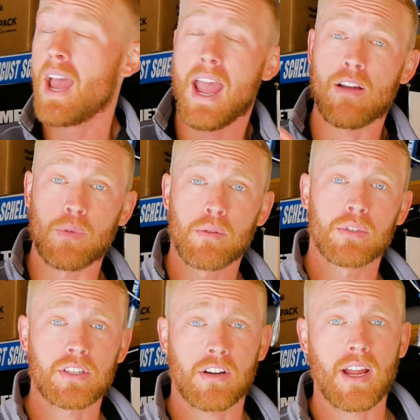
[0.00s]
and we
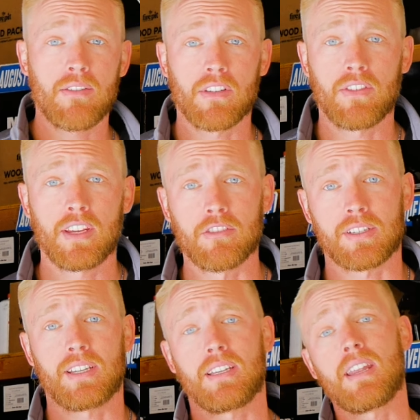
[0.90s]
will start having
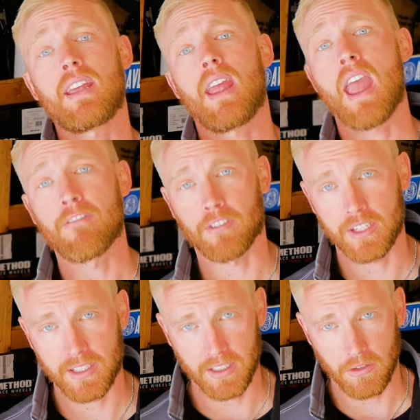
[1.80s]
videos again every
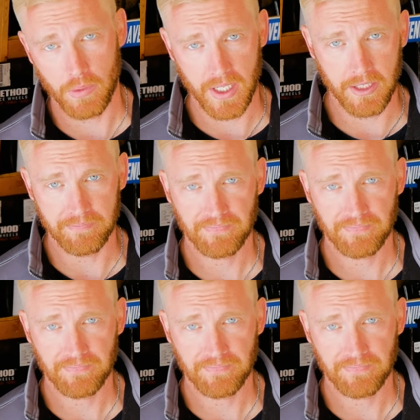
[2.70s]
single week.